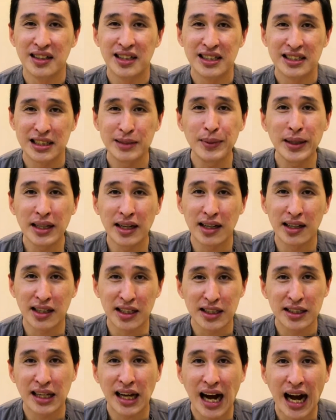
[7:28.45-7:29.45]

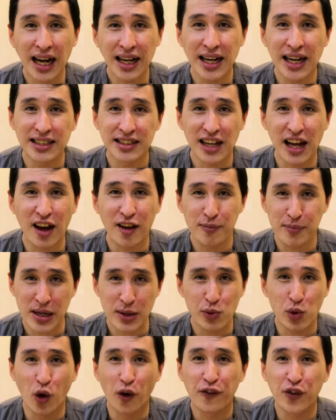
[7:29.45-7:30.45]
Similarly, the ISFP
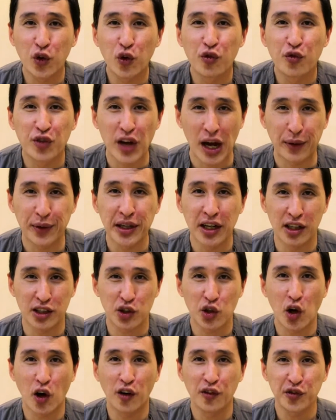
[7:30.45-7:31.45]
will feel very
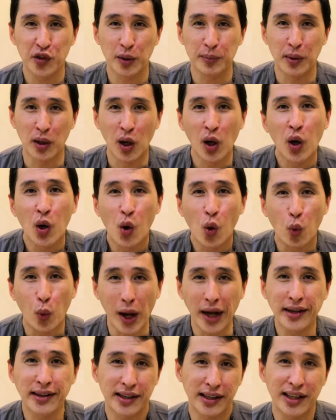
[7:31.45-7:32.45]
uncomfortable
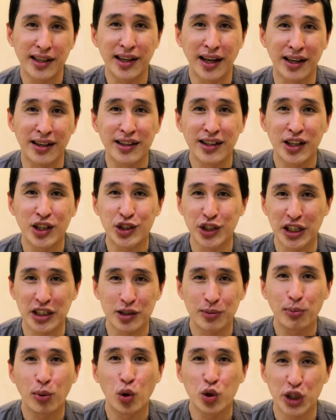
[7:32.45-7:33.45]
when the ENTJ is
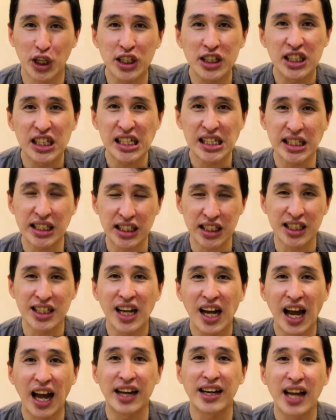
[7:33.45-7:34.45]
pushing TE
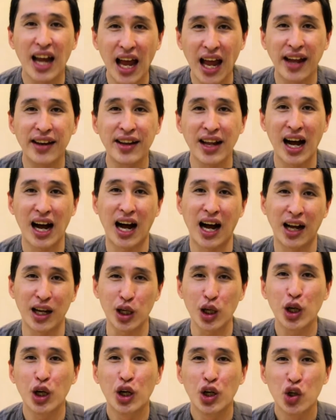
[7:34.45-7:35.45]
and
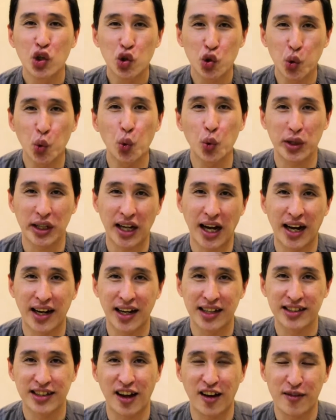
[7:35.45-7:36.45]
NI to the
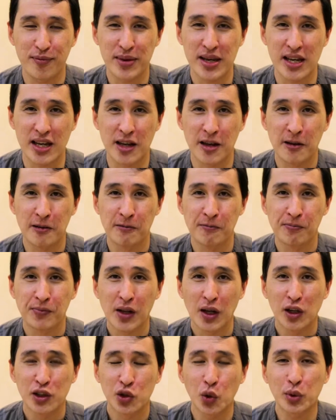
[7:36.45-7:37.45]
ISFP.
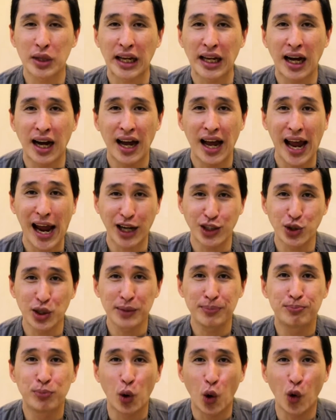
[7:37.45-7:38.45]
So they are
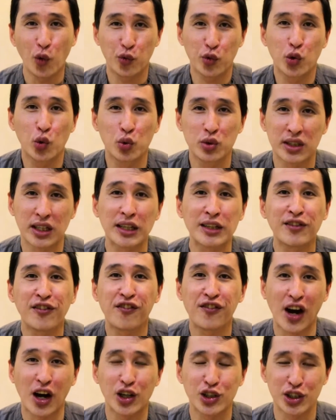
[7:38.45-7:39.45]
actually both using
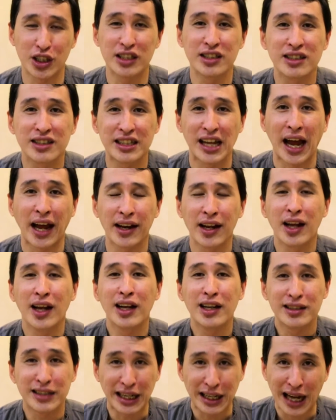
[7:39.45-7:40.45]
functions that
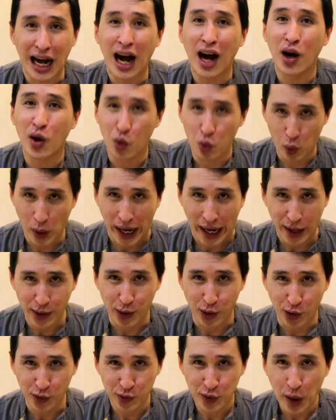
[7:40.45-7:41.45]
they are aware
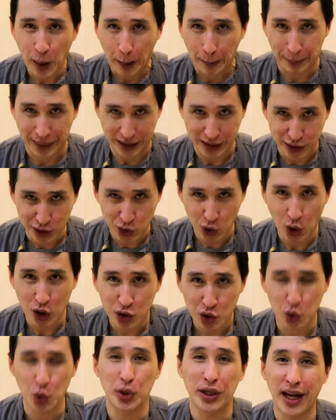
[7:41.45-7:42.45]
of but
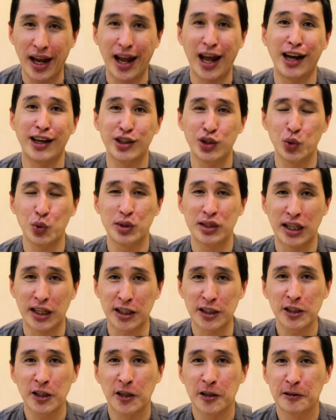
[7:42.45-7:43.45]
not good at
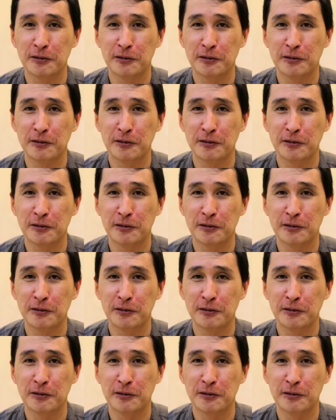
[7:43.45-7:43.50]
using.